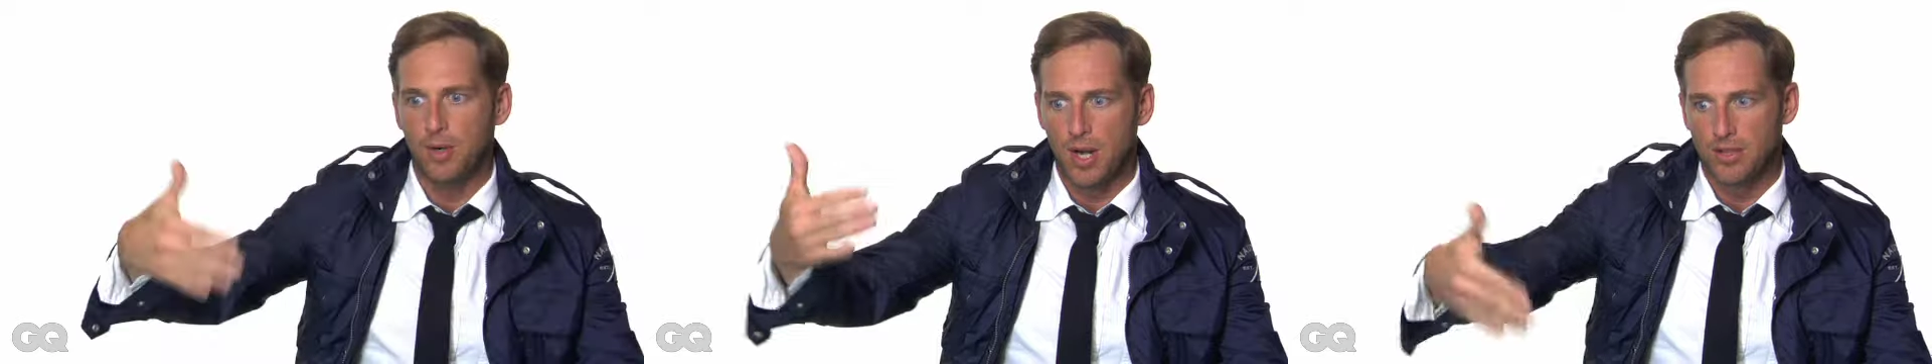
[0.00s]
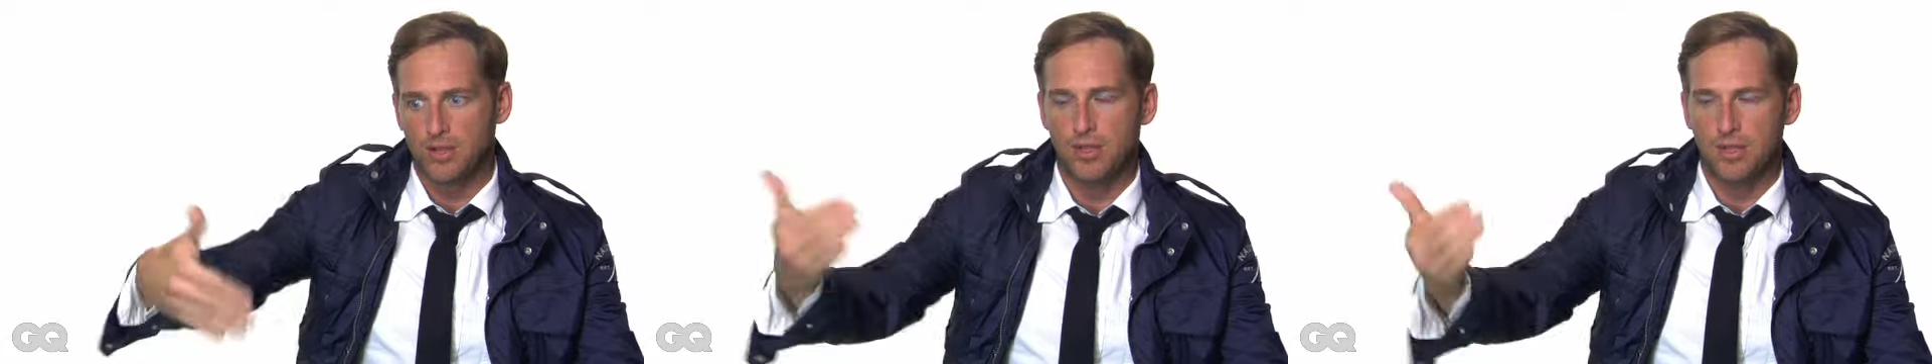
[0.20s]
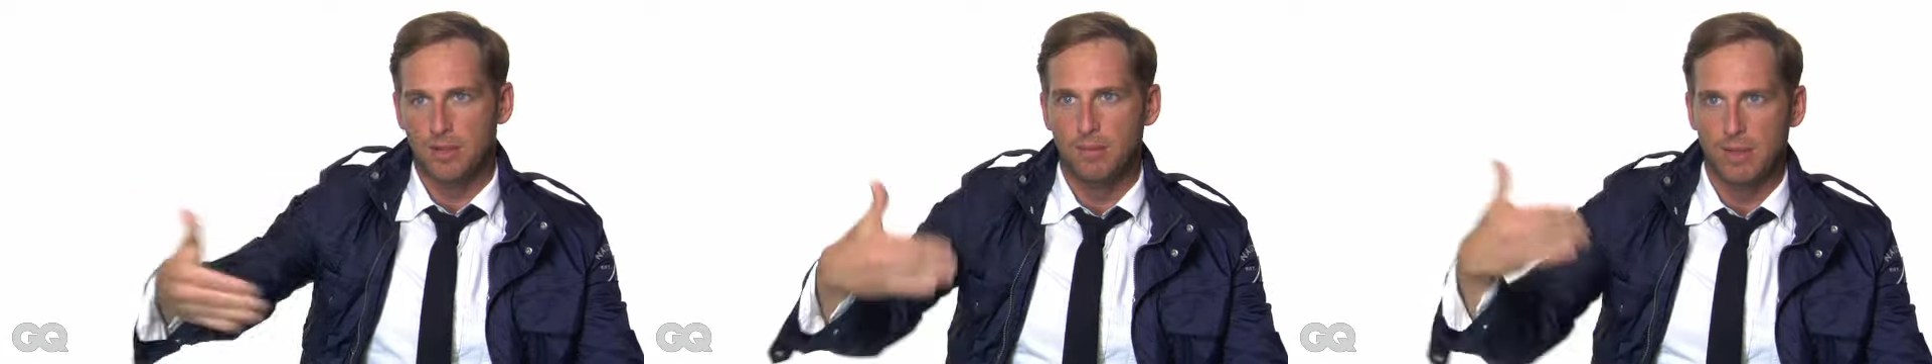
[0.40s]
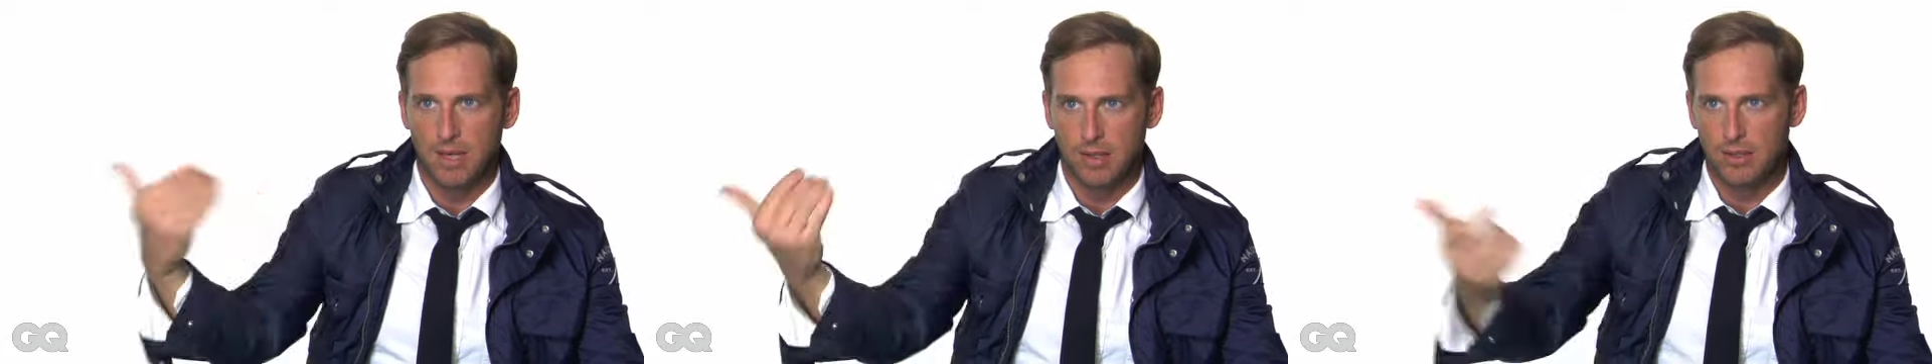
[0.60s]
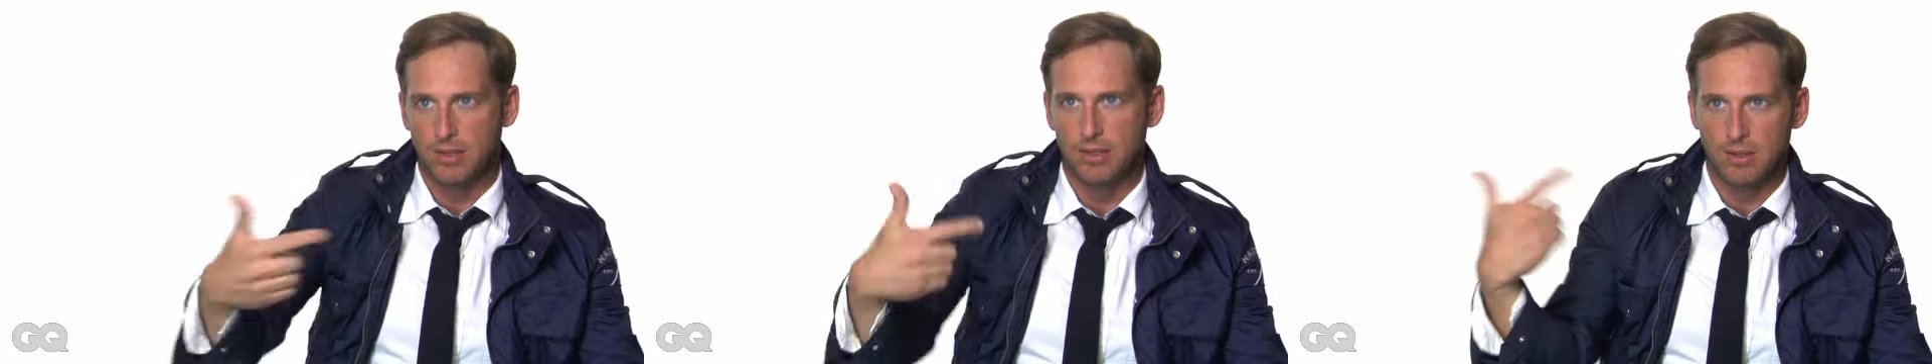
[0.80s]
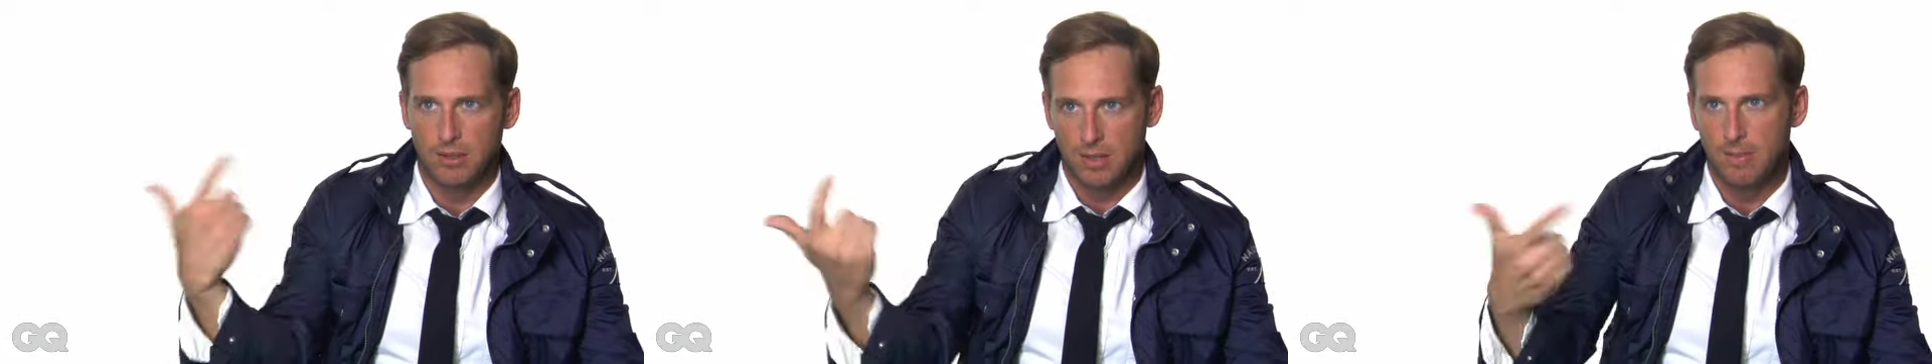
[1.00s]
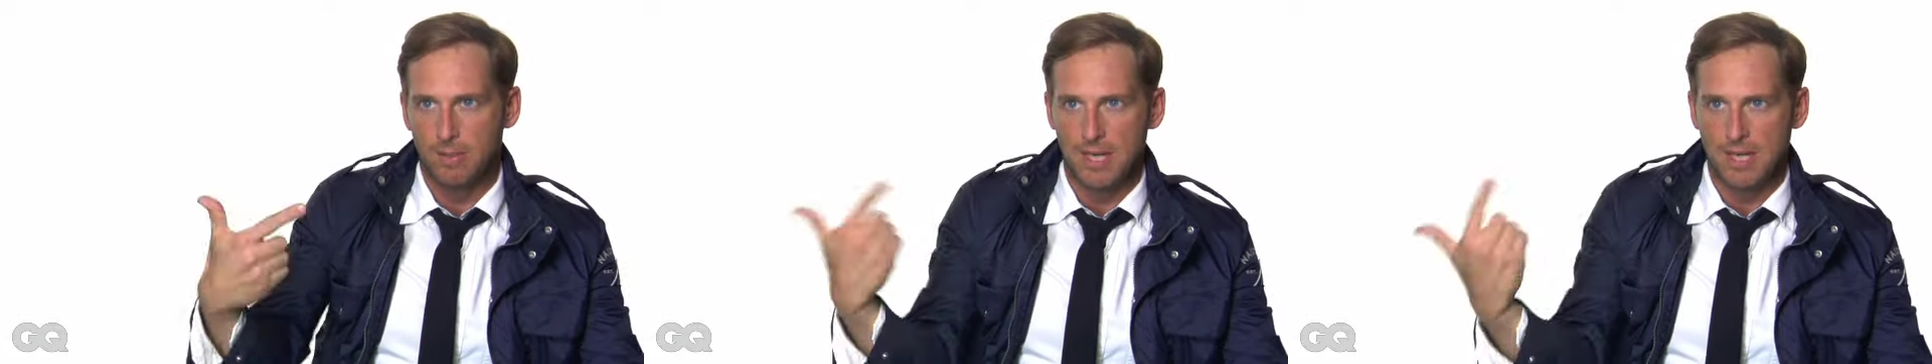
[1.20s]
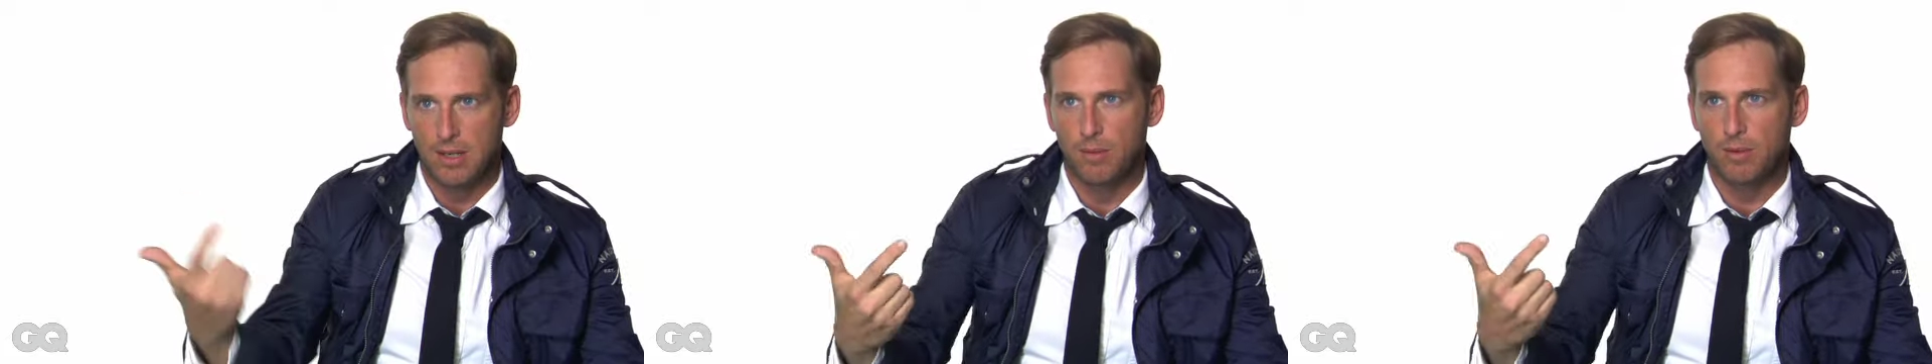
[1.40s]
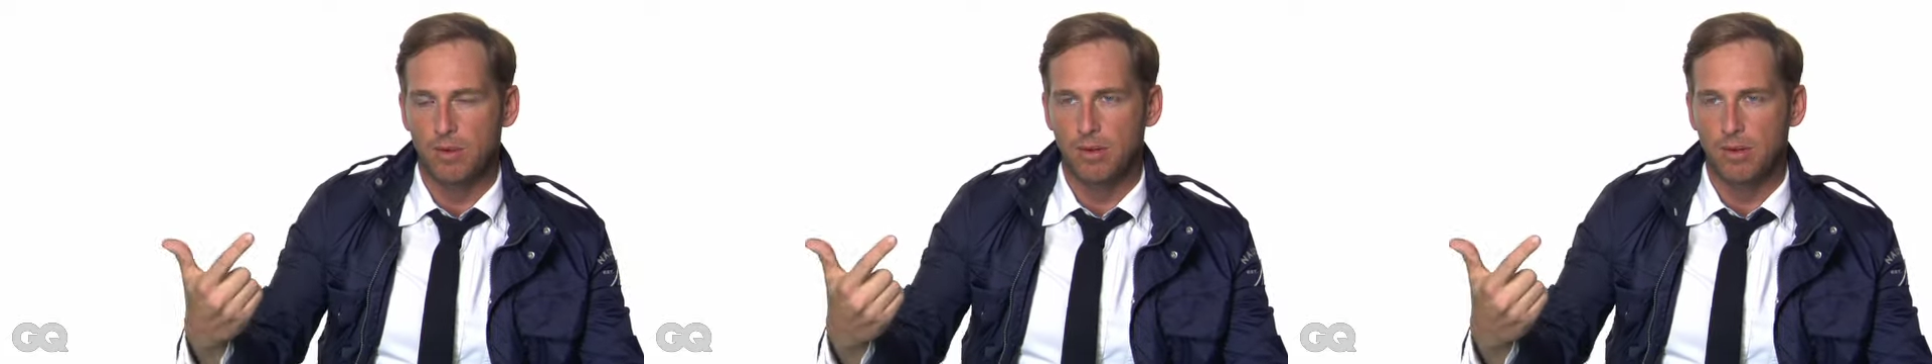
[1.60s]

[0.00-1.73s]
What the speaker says: We're not just about your immediate